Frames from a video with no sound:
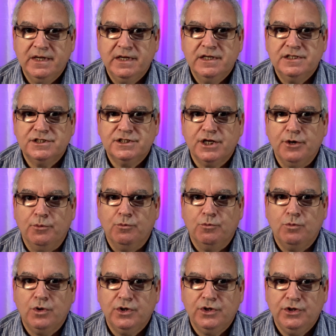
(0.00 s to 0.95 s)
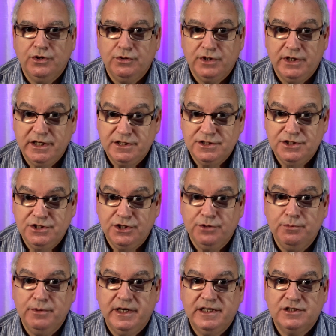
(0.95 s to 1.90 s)
So what you need to
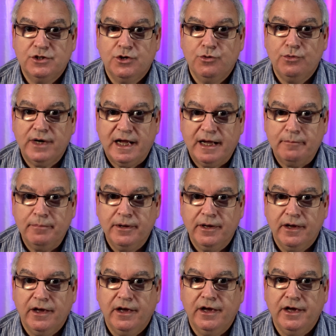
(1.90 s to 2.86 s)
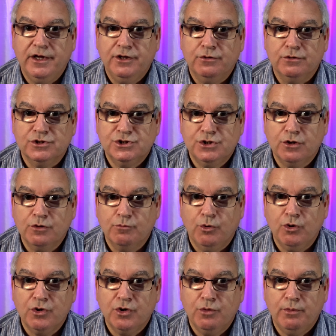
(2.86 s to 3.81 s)
do is grab your
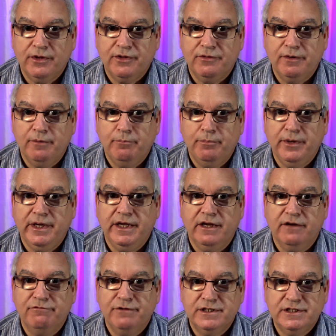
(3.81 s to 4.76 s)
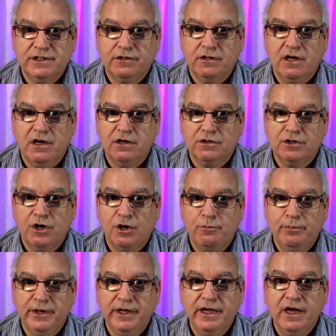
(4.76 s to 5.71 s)
songbook, whether it be a physical hard
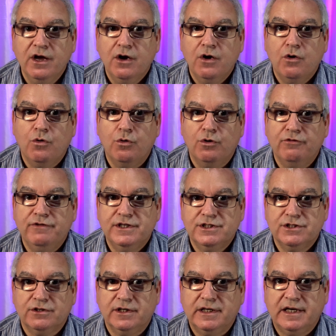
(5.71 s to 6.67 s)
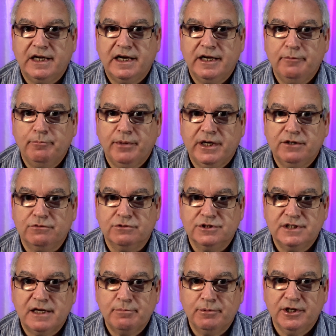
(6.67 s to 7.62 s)
copy or if it's on an iPad or
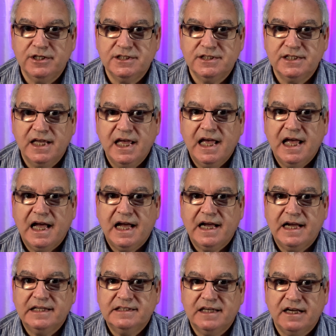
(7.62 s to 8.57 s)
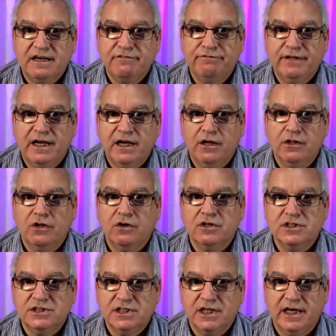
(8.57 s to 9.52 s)
tablet, and have that
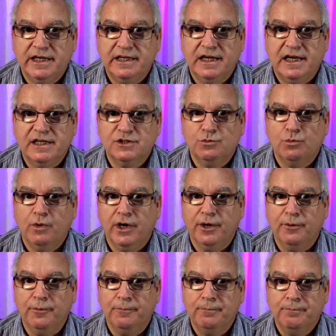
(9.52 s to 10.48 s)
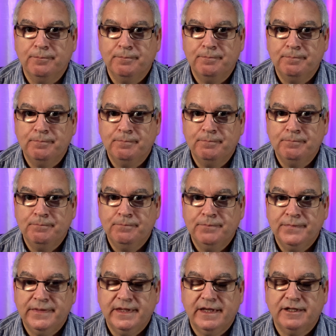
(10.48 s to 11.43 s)
alongside as well.
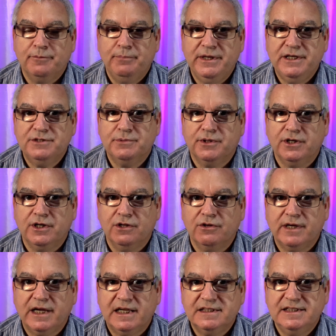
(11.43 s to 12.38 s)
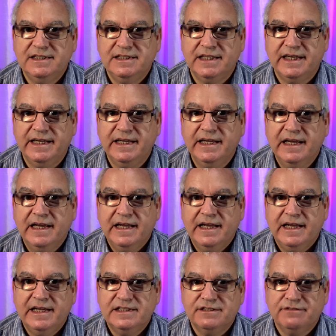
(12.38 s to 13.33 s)
Now, the piece we're going to look at today
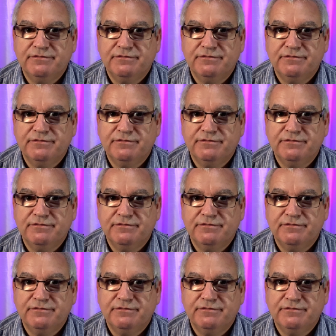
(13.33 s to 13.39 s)
is a